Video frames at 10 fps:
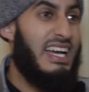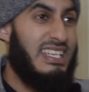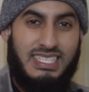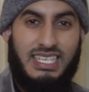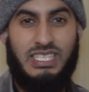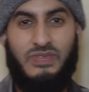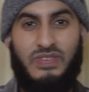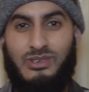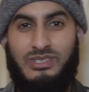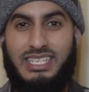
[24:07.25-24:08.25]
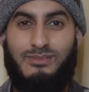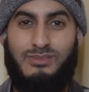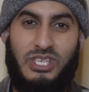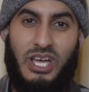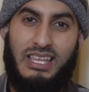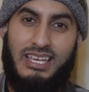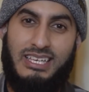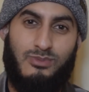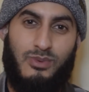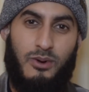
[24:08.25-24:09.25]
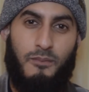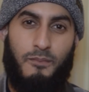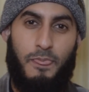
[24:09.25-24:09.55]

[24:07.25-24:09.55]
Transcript: and send this video to them, inshallah, as well.